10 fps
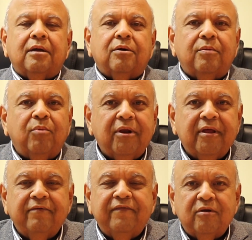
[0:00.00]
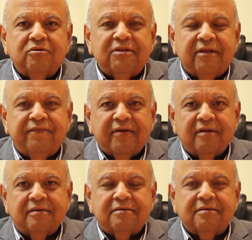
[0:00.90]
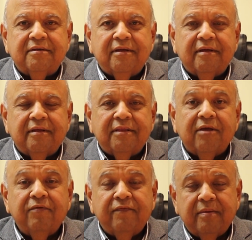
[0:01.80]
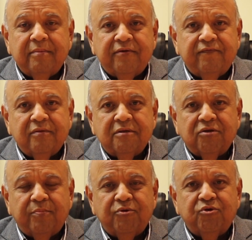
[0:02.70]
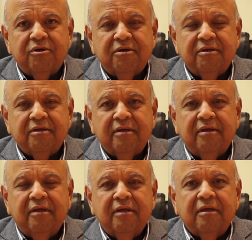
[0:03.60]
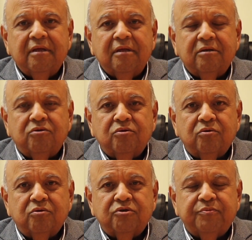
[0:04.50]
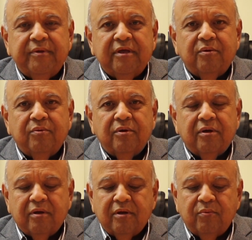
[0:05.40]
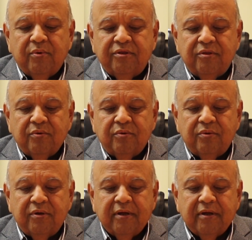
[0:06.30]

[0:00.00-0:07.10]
Good morning, fellow South Africans. Thank you very much for this opportunity to speak with you